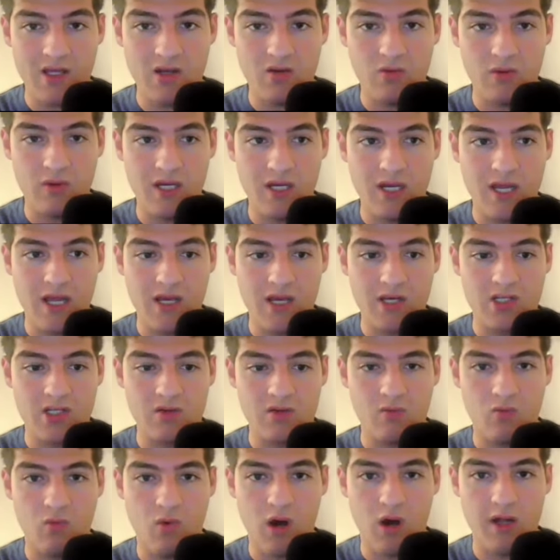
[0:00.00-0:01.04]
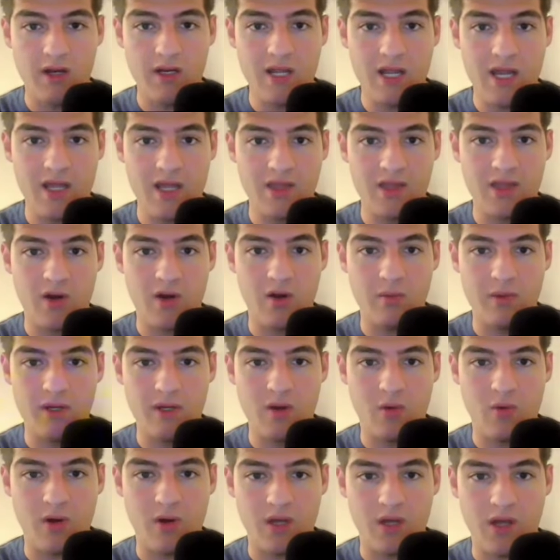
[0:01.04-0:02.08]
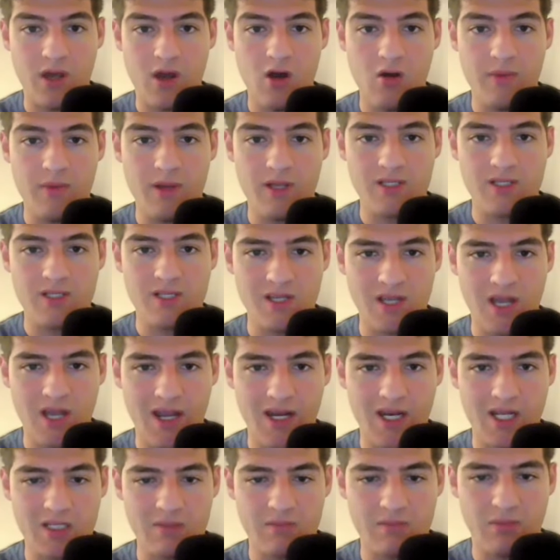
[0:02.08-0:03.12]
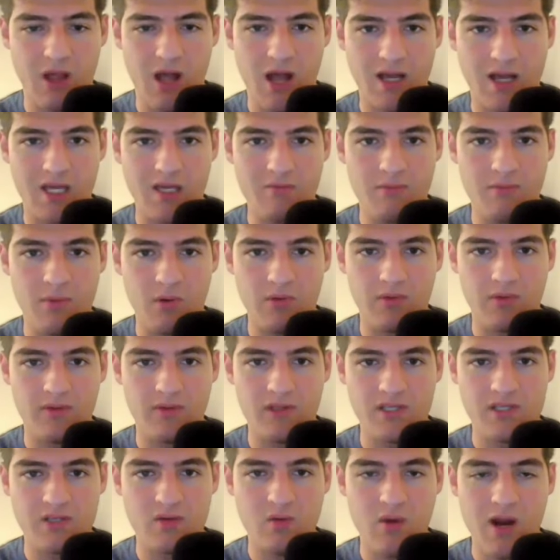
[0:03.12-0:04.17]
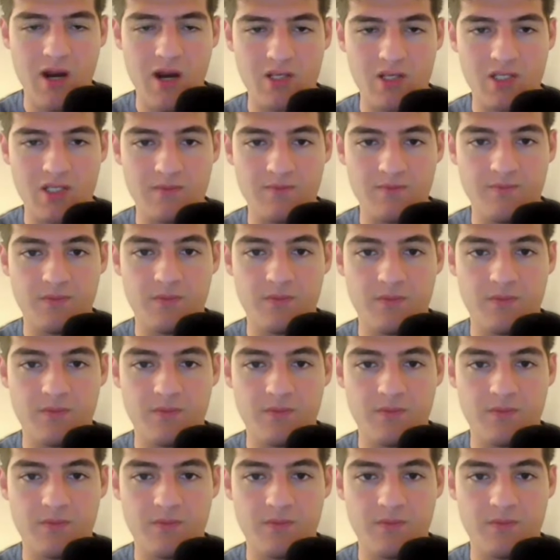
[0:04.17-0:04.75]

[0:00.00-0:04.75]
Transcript: Queen h1, and there would be nowhere to go because the knight is blocking both of these squares.